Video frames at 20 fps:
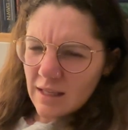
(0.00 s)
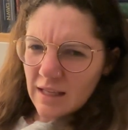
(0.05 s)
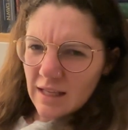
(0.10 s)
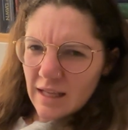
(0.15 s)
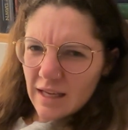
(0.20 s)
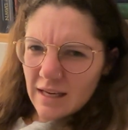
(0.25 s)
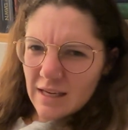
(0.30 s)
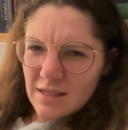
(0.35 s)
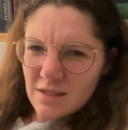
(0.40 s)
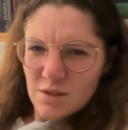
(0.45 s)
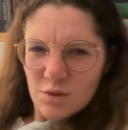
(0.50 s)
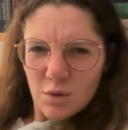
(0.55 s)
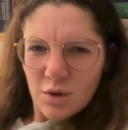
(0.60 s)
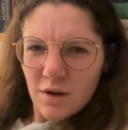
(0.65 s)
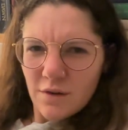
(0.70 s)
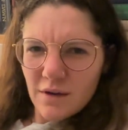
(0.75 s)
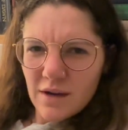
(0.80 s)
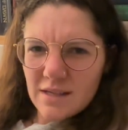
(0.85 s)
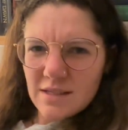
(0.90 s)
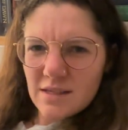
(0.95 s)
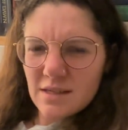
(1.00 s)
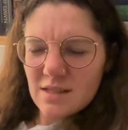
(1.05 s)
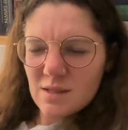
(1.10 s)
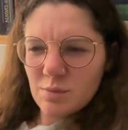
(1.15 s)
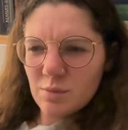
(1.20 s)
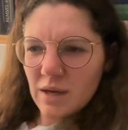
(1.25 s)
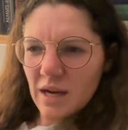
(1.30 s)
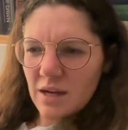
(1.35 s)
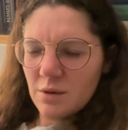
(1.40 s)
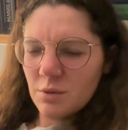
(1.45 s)
and he sort of has
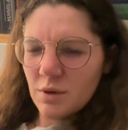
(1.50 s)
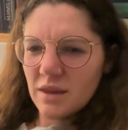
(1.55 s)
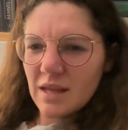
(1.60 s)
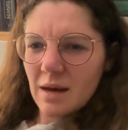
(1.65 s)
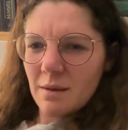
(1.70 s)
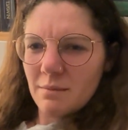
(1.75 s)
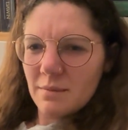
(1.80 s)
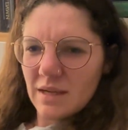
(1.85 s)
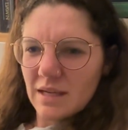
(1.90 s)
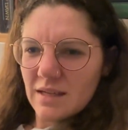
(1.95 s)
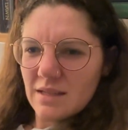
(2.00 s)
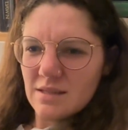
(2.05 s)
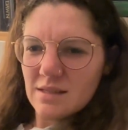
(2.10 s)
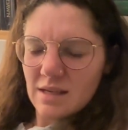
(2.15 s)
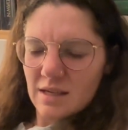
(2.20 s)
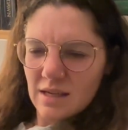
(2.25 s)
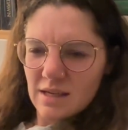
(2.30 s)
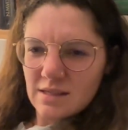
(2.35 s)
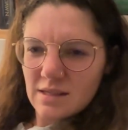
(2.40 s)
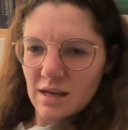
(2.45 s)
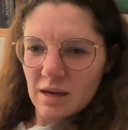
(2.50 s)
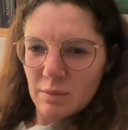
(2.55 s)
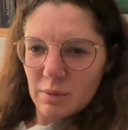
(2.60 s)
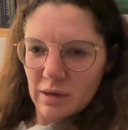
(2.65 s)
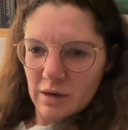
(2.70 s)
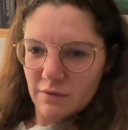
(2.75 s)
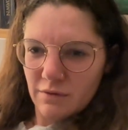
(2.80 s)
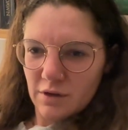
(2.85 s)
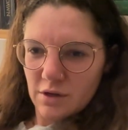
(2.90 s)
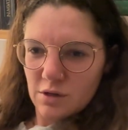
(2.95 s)
explained what that means, that he's like a
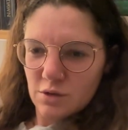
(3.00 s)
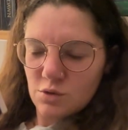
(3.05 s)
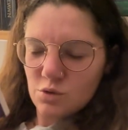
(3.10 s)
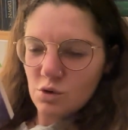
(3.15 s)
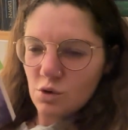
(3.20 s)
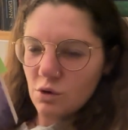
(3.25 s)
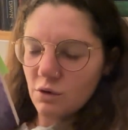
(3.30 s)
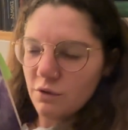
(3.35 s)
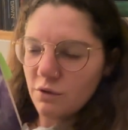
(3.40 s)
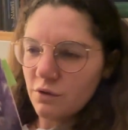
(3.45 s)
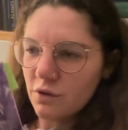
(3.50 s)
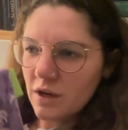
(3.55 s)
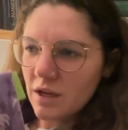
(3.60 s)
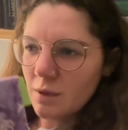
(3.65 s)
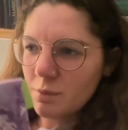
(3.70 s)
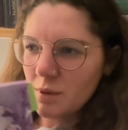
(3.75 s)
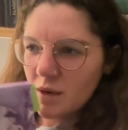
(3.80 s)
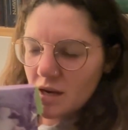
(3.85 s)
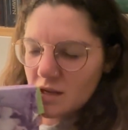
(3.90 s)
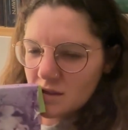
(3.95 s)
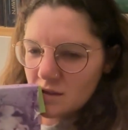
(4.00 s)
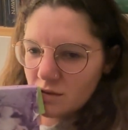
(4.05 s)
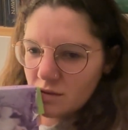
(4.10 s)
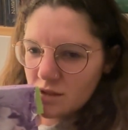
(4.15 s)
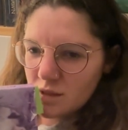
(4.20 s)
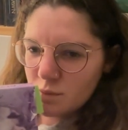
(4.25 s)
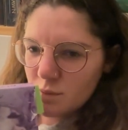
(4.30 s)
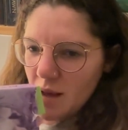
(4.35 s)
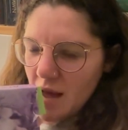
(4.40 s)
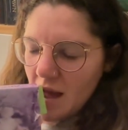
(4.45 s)
bit of a control freak because of
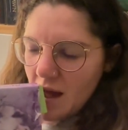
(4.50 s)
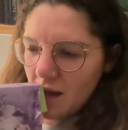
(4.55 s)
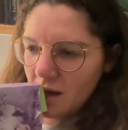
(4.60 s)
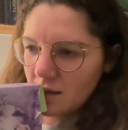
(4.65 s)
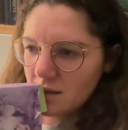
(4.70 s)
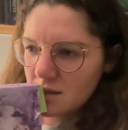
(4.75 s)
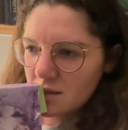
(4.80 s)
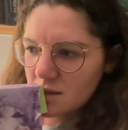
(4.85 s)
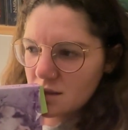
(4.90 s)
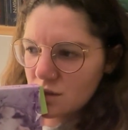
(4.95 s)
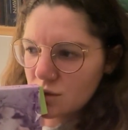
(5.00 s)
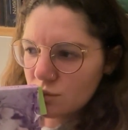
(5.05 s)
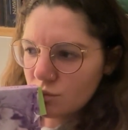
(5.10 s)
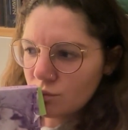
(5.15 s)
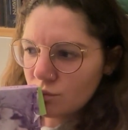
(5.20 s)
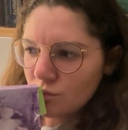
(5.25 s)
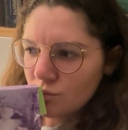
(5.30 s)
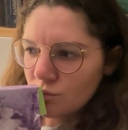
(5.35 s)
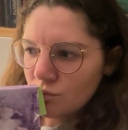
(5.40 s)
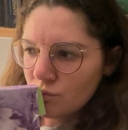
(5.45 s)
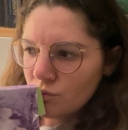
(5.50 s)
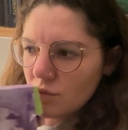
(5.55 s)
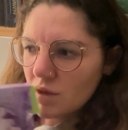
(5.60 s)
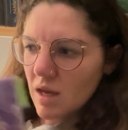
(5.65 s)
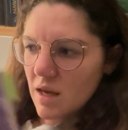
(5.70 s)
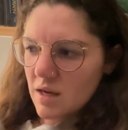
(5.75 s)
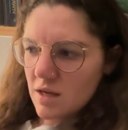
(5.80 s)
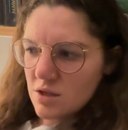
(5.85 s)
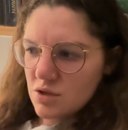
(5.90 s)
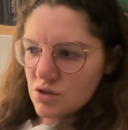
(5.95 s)
his past
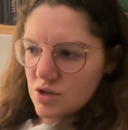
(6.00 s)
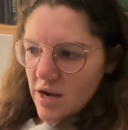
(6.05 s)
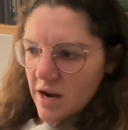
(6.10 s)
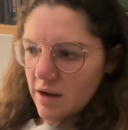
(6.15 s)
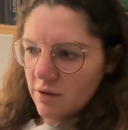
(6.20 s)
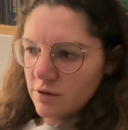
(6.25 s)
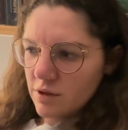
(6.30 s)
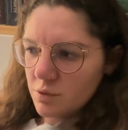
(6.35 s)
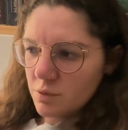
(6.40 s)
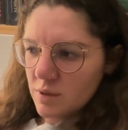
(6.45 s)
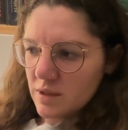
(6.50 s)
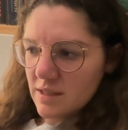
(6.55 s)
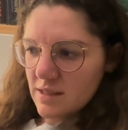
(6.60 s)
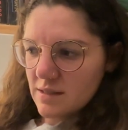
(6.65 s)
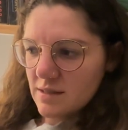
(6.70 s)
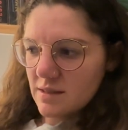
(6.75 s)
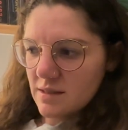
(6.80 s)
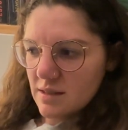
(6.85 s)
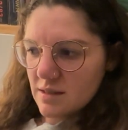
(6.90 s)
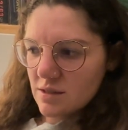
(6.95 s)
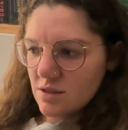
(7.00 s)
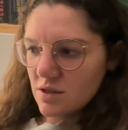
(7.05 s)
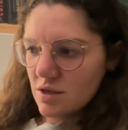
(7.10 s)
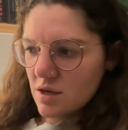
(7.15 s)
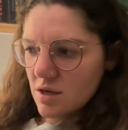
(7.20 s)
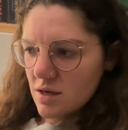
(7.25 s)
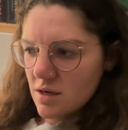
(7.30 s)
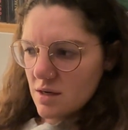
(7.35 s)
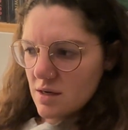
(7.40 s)
and his childhood with his sister.